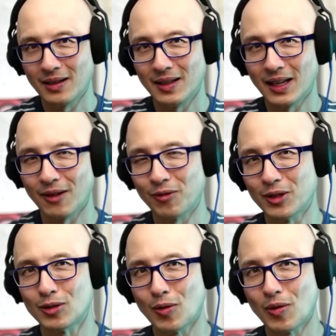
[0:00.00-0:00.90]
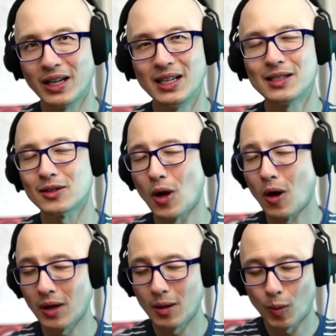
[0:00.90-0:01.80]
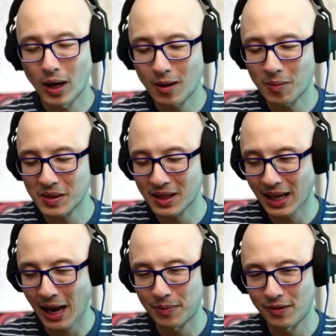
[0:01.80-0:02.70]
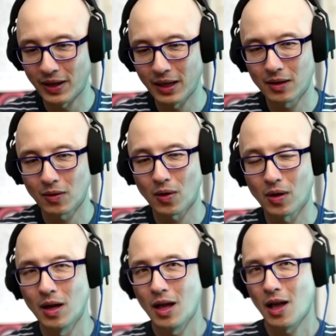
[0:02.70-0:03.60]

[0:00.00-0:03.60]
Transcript: that if the story isn't totally 100% captivating, or